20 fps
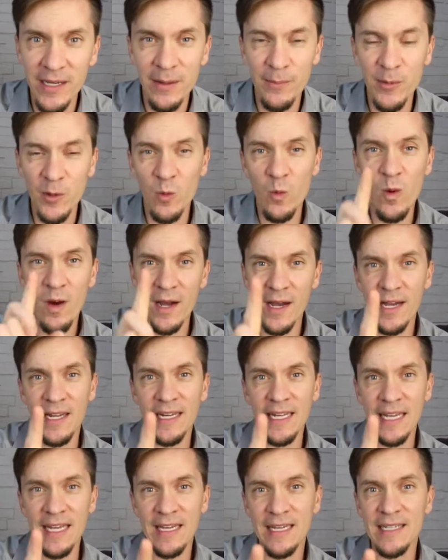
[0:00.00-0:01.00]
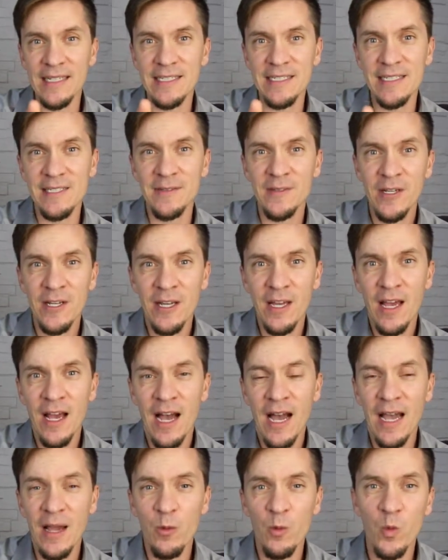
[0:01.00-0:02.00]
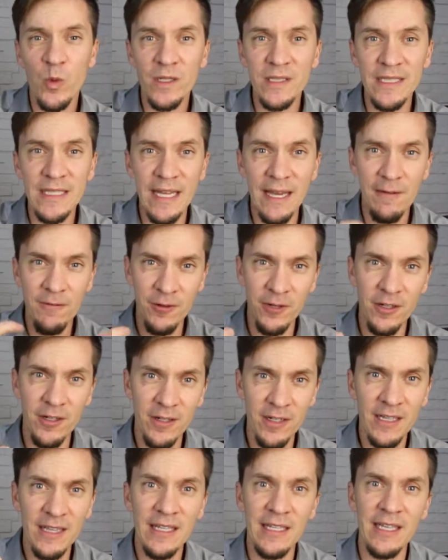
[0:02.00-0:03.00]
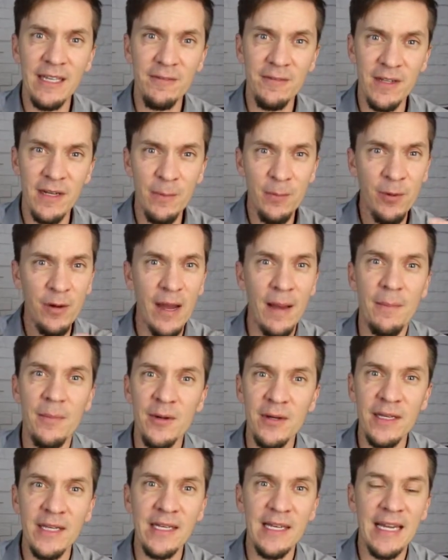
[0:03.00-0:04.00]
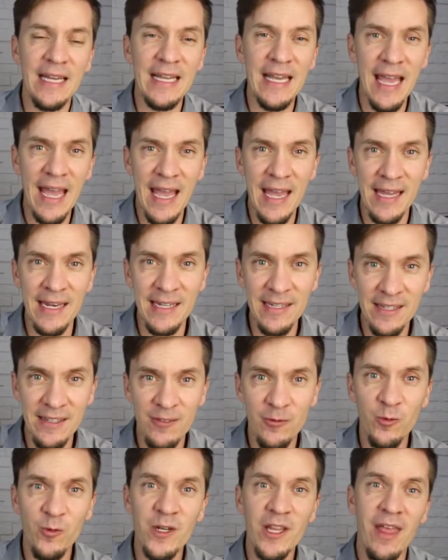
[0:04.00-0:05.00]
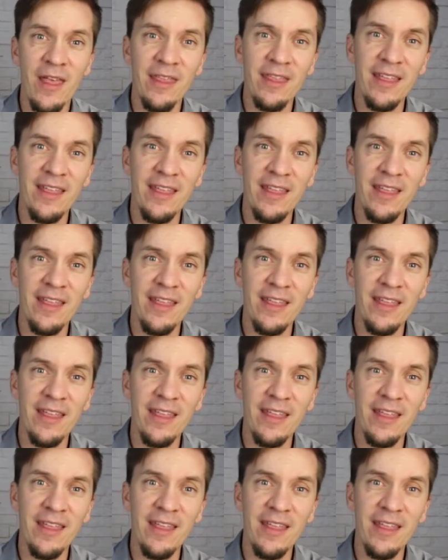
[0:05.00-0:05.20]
Number one is I will never live in a property again where